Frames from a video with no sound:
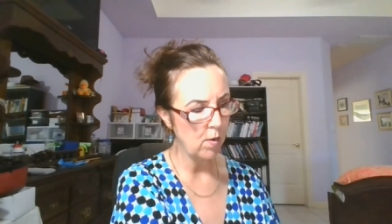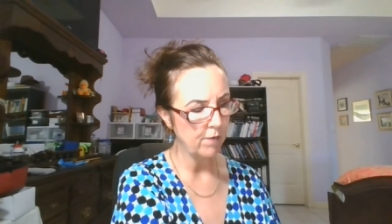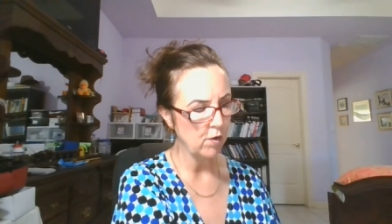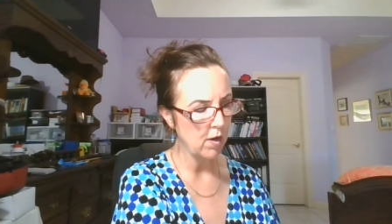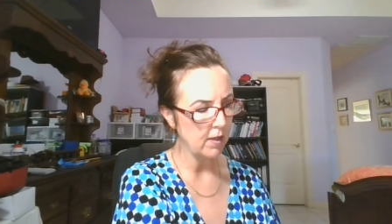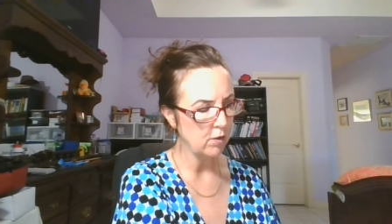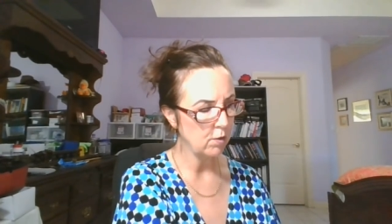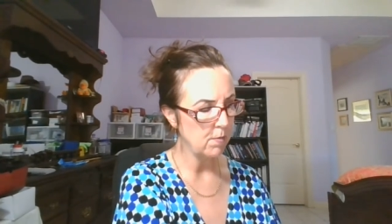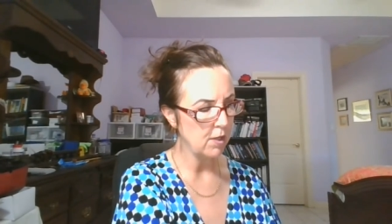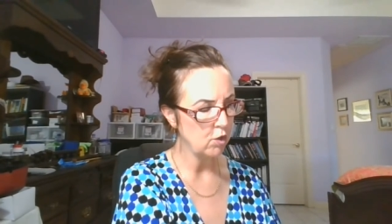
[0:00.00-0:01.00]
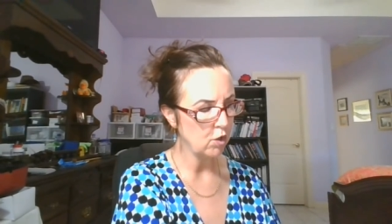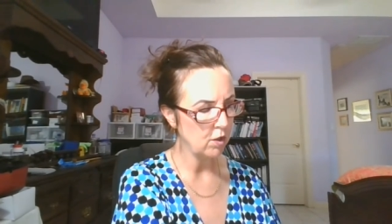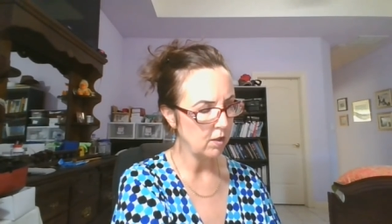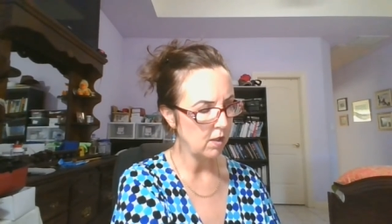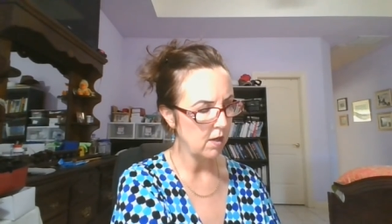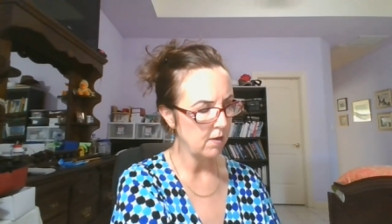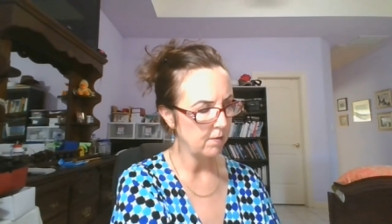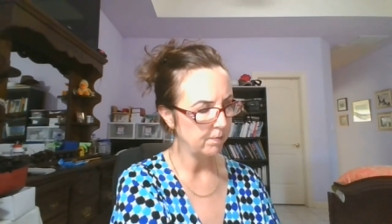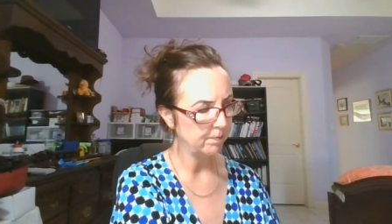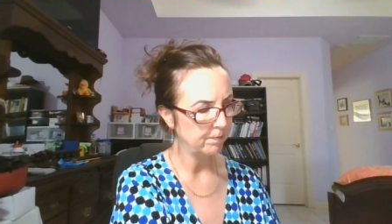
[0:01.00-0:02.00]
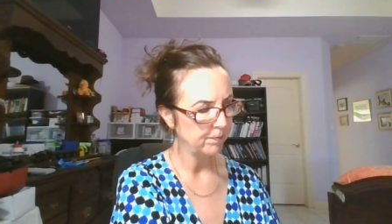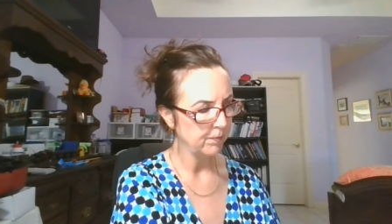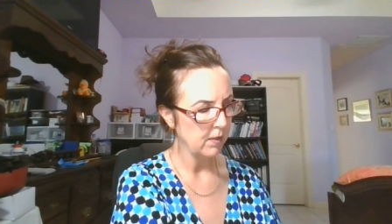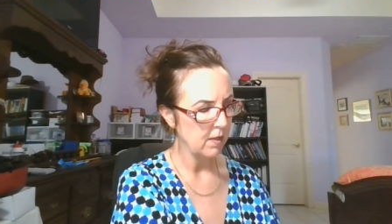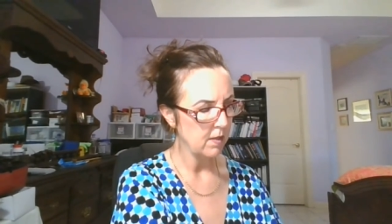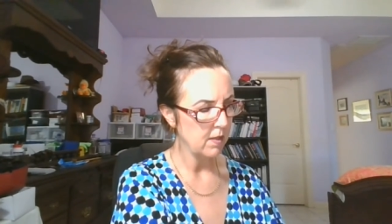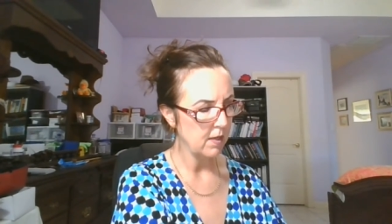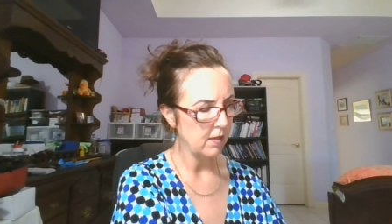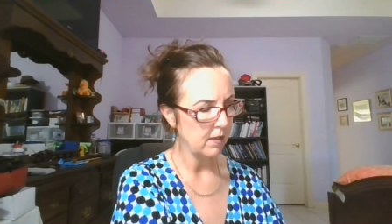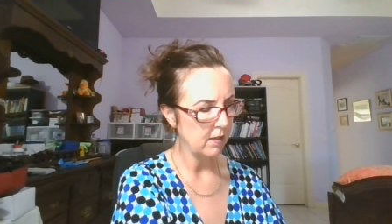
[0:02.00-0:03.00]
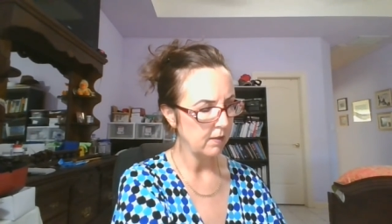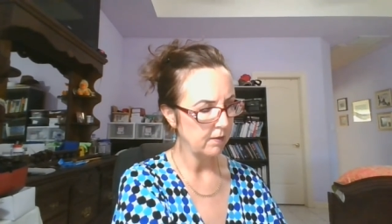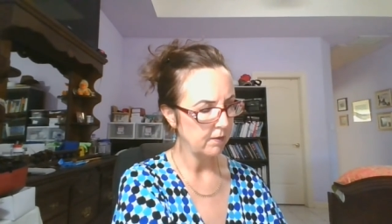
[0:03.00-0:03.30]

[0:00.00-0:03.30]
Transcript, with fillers: I forgot to mention um, that uh,